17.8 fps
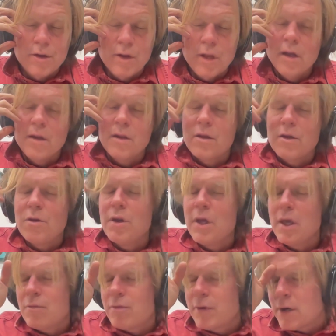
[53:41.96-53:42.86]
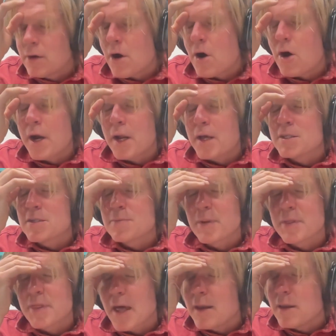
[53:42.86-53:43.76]
you need real artists,
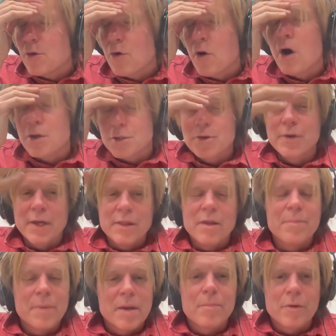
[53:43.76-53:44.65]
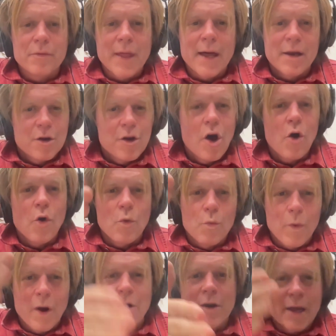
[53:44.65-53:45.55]
but then you also need the people that know
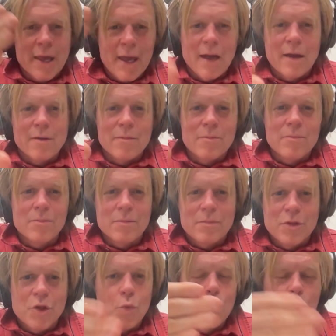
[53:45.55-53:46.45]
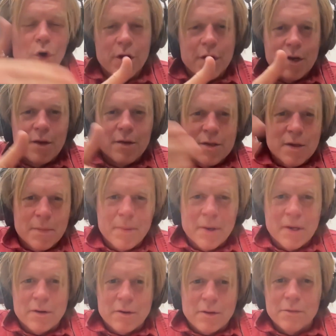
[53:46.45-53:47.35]
where to get the wood to
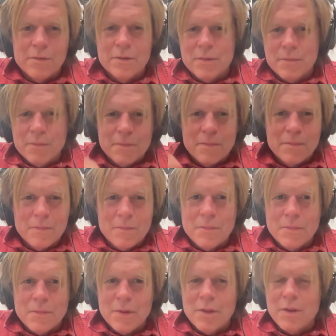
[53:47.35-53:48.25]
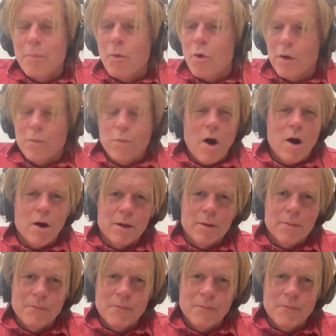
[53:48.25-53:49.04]
build the boardwalk.